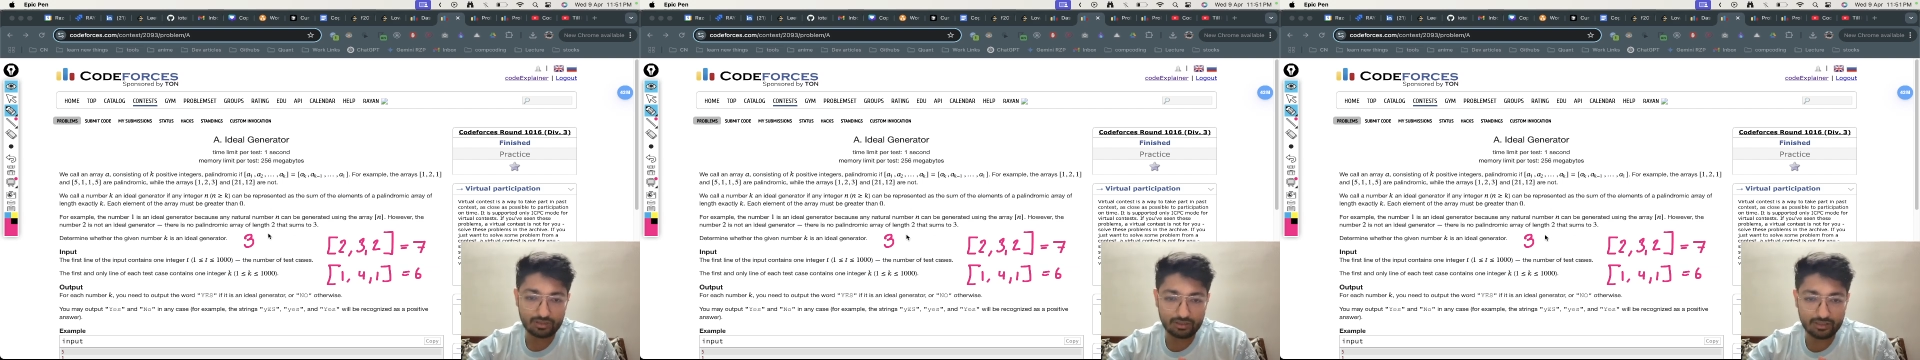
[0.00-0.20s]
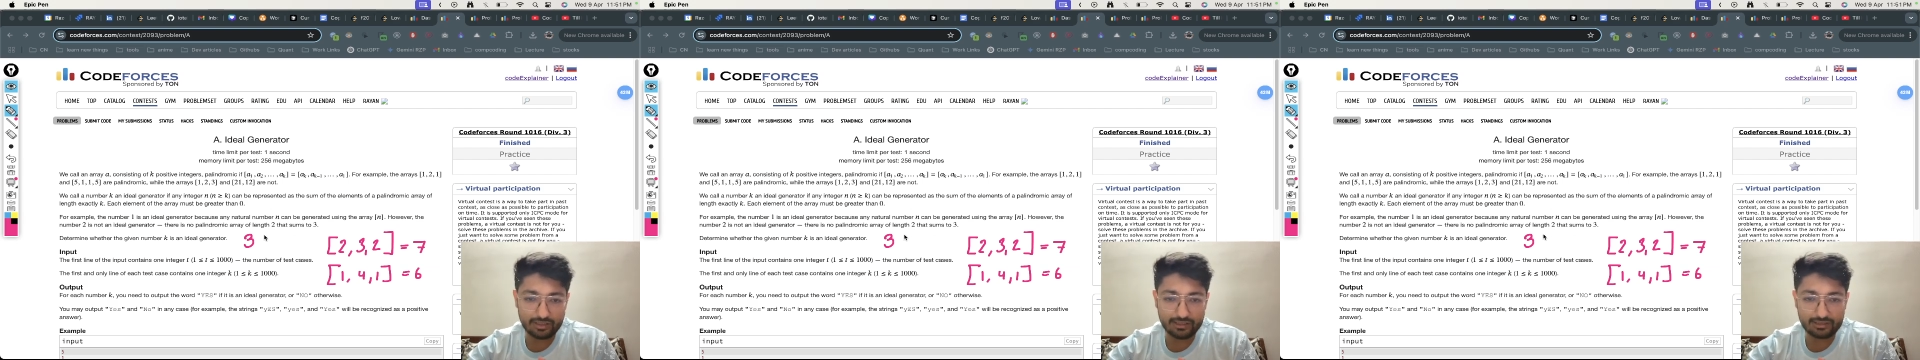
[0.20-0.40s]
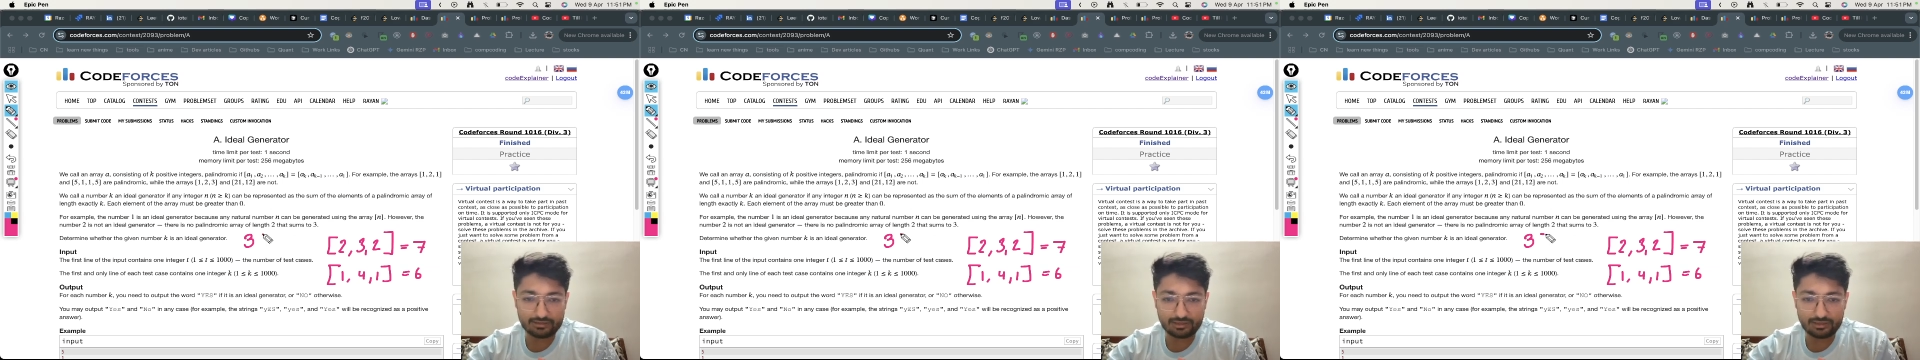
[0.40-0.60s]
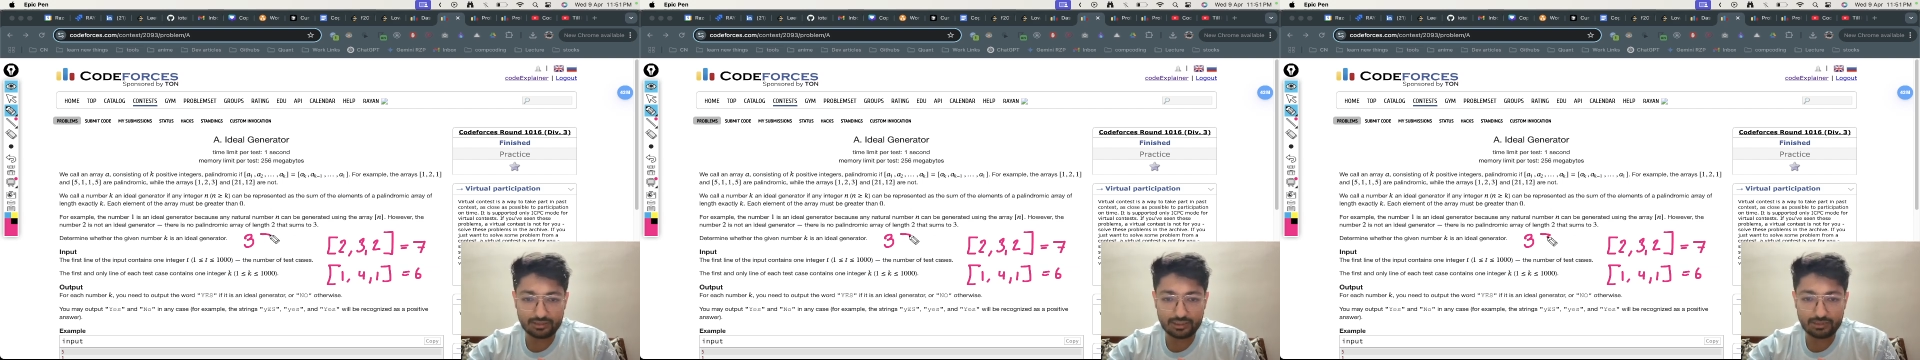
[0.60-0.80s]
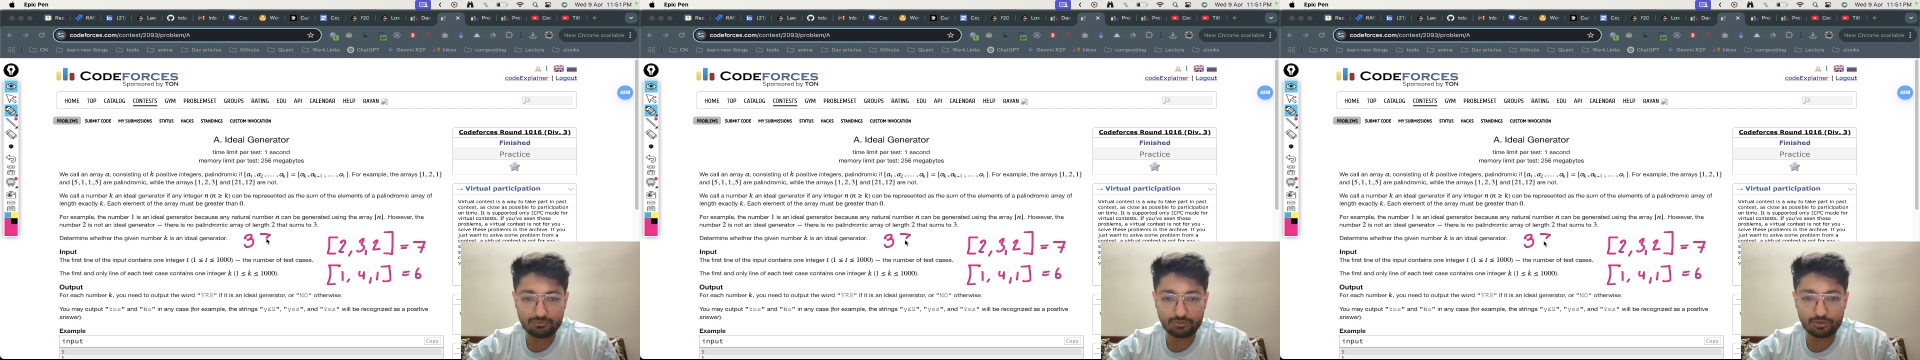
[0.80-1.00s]
greater than
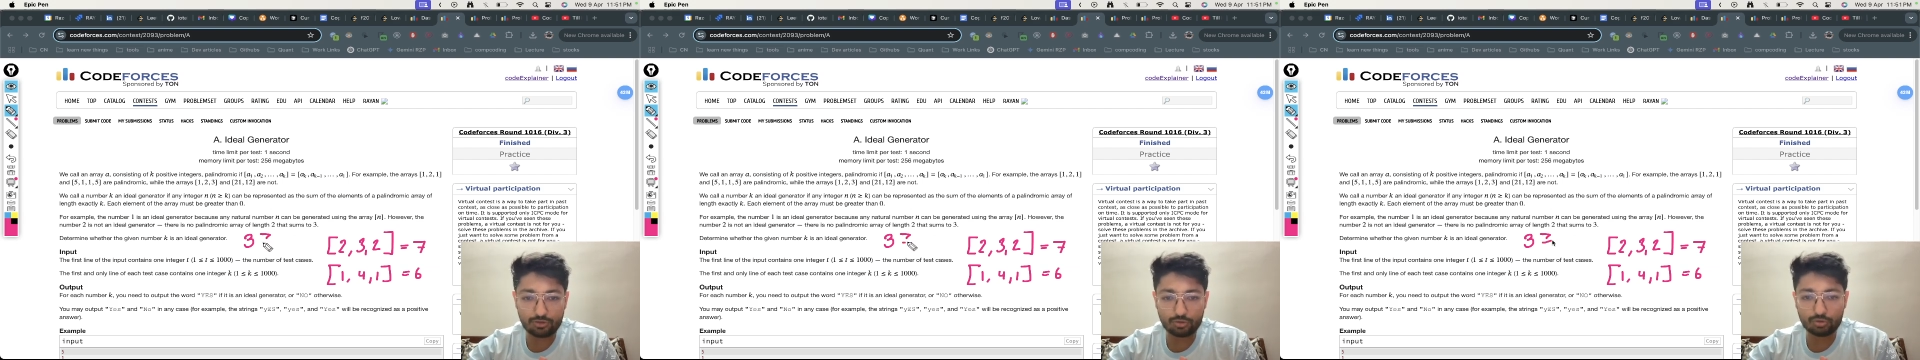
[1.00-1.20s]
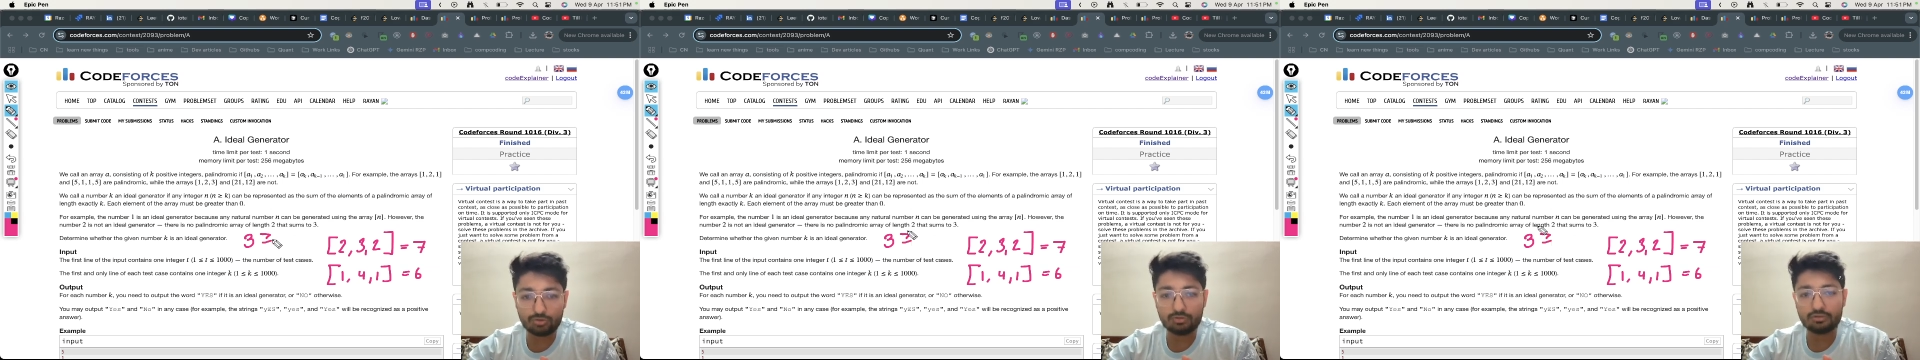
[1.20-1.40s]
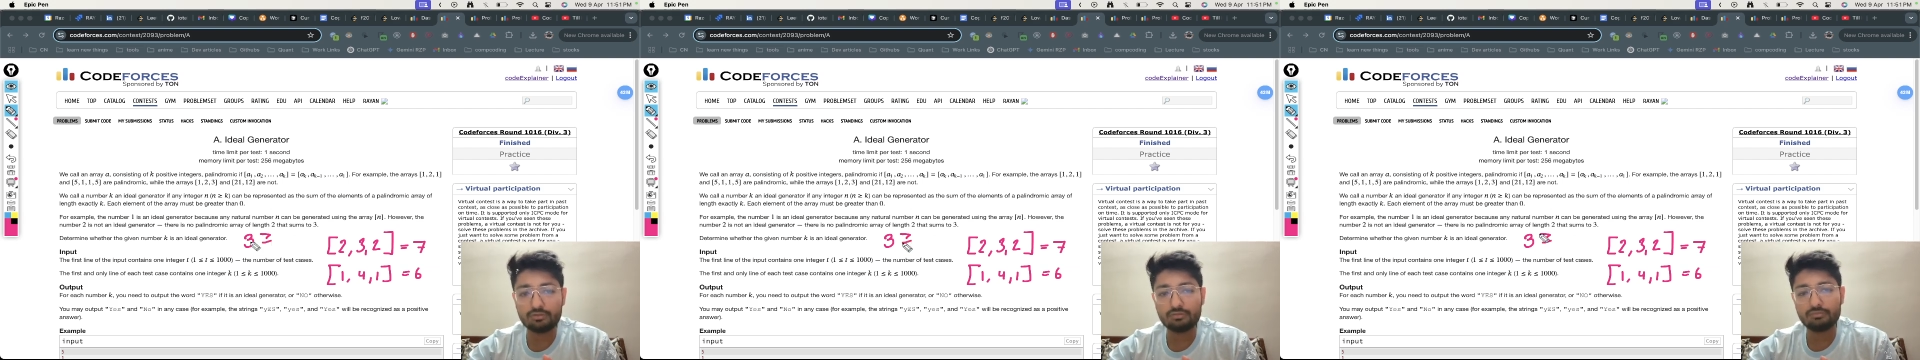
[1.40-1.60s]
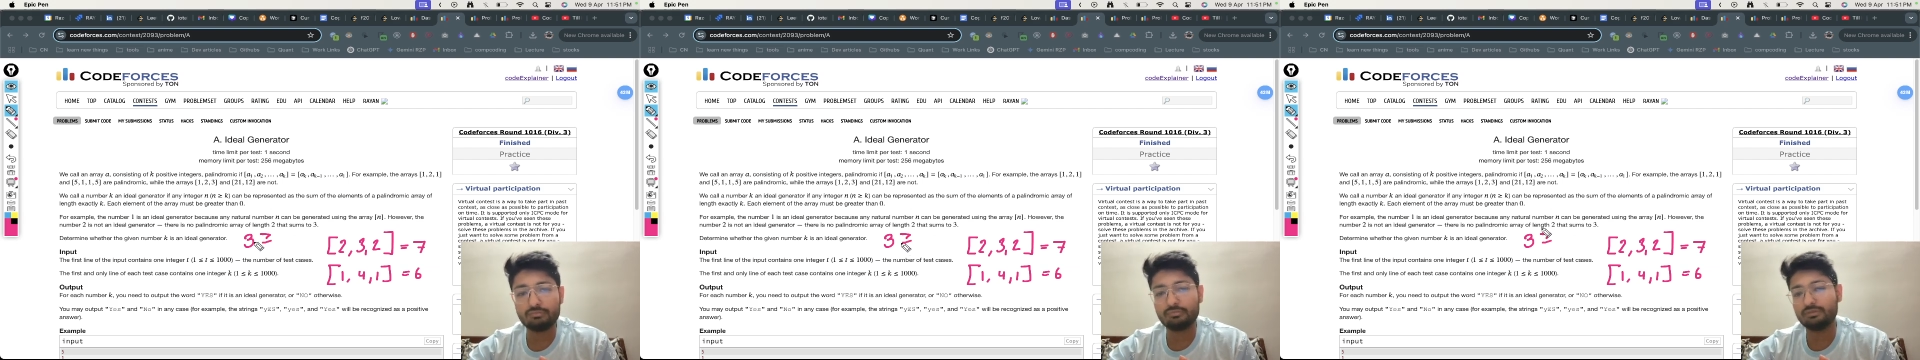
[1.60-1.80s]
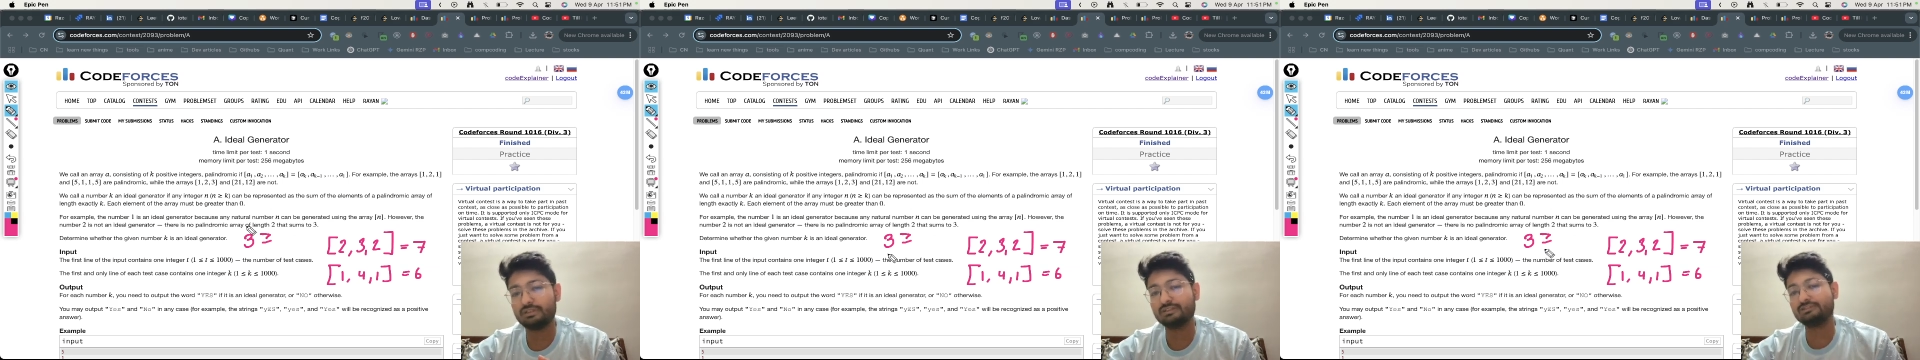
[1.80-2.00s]
equal to
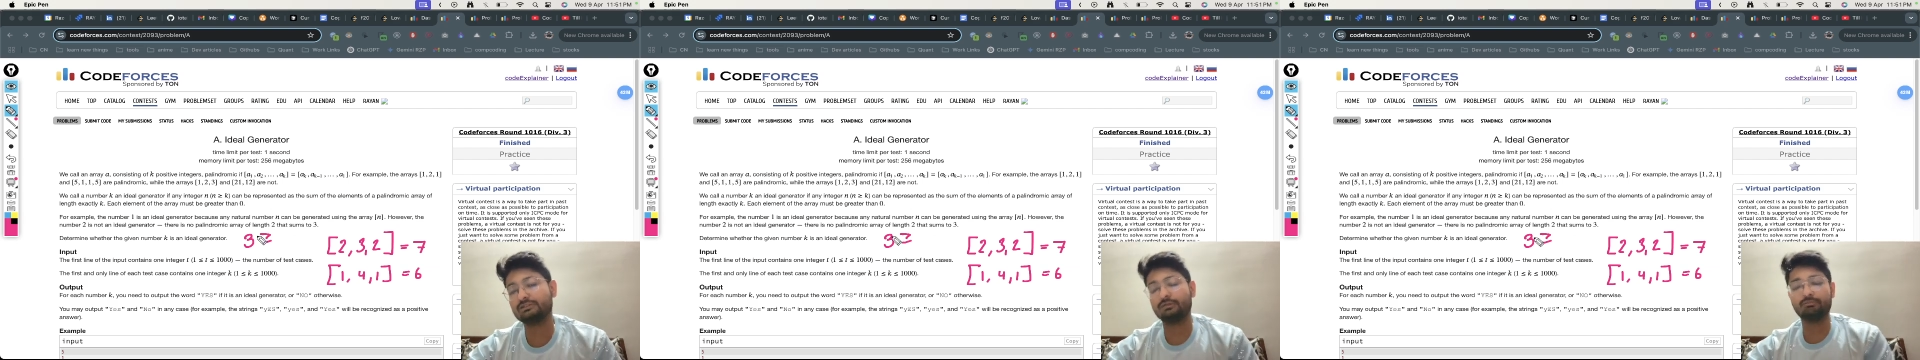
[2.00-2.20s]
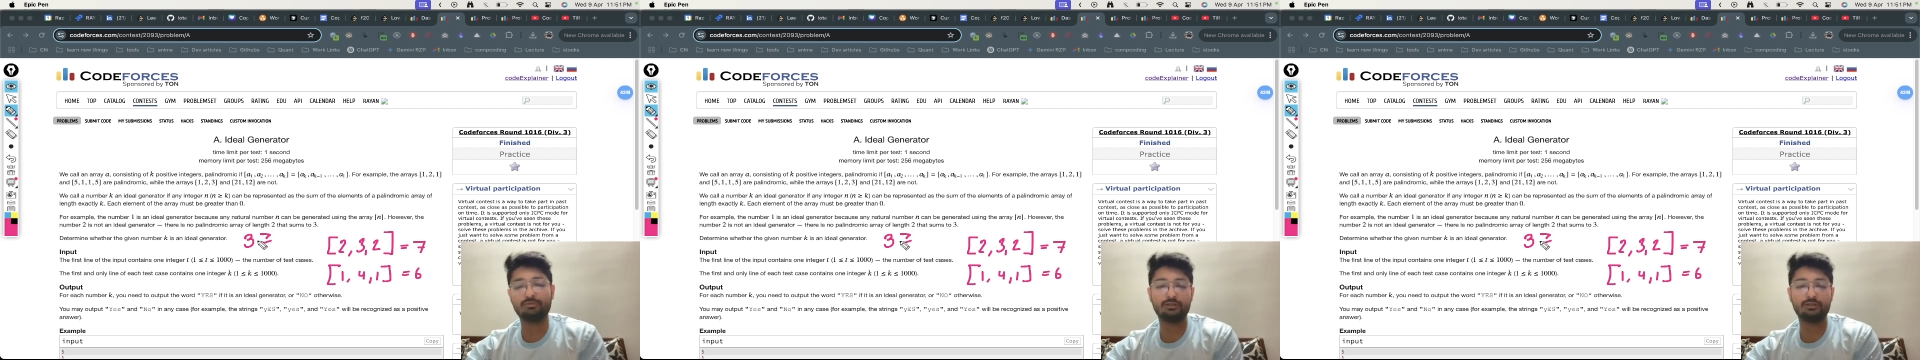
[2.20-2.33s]
this number.